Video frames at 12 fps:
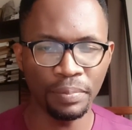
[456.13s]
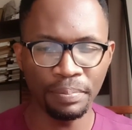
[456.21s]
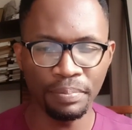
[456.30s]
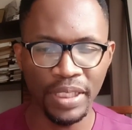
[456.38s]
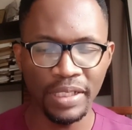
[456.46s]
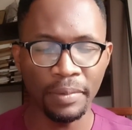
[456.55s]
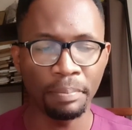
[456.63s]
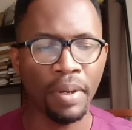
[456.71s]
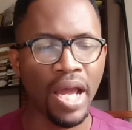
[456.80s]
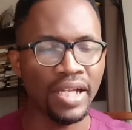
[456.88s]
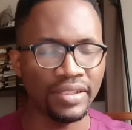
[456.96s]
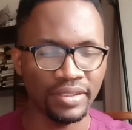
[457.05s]
being a
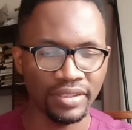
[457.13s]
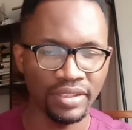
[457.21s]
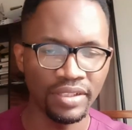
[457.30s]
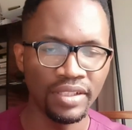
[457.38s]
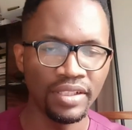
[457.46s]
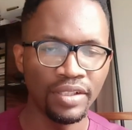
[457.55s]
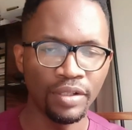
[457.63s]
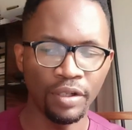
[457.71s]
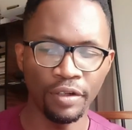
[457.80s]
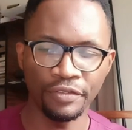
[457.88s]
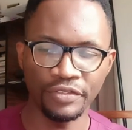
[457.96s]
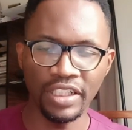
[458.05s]
part
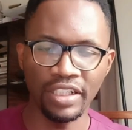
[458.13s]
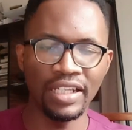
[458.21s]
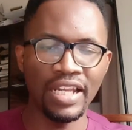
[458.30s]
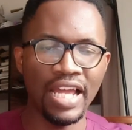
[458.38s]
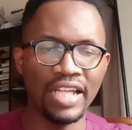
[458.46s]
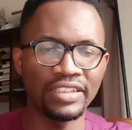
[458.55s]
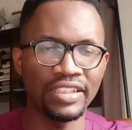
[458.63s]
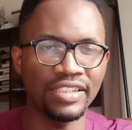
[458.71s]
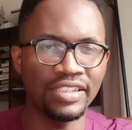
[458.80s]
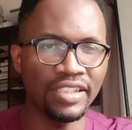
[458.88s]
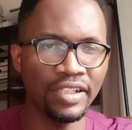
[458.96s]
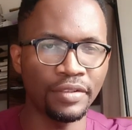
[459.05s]
of the larger
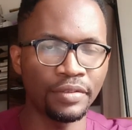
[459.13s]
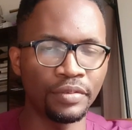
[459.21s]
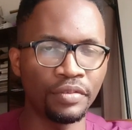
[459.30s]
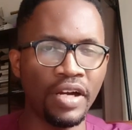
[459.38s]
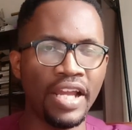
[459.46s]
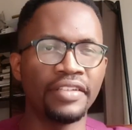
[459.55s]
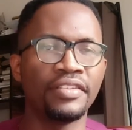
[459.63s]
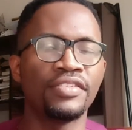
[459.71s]
circle, right?